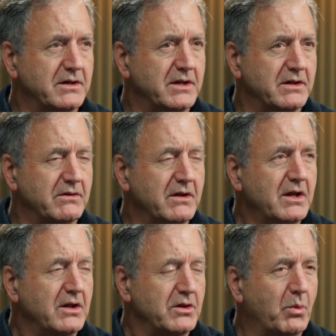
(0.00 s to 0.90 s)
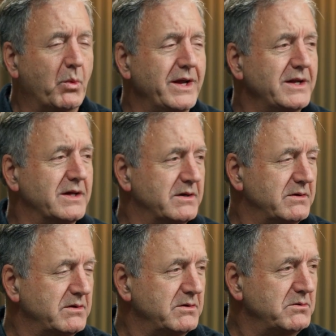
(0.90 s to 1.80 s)
And the way to
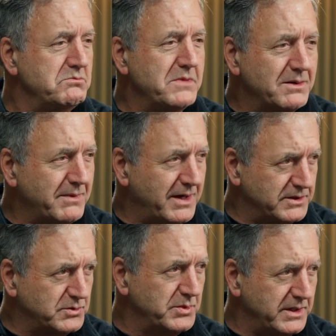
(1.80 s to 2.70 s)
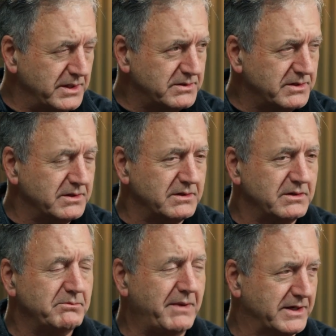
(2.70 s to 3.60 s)
minimize risk
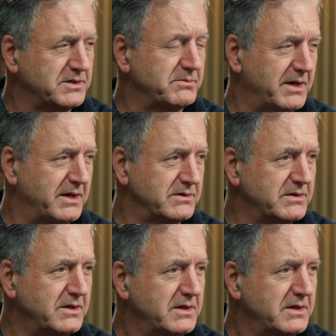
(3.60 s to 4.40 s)
and maximize